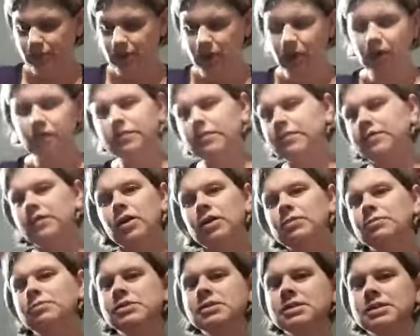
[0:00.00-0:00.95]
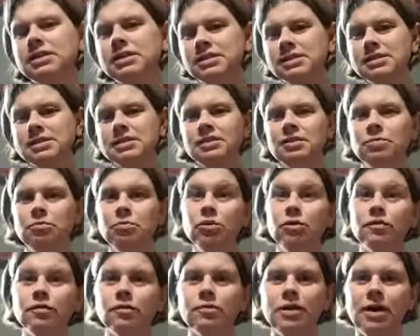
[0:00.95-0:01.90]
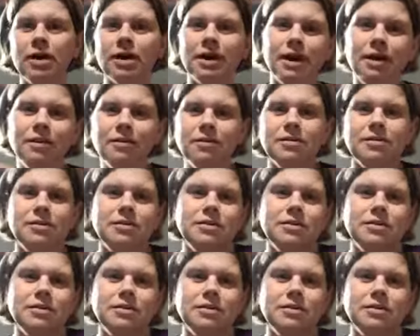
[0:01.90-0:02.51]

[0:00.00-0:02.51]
other fibres, then it's more of a workout.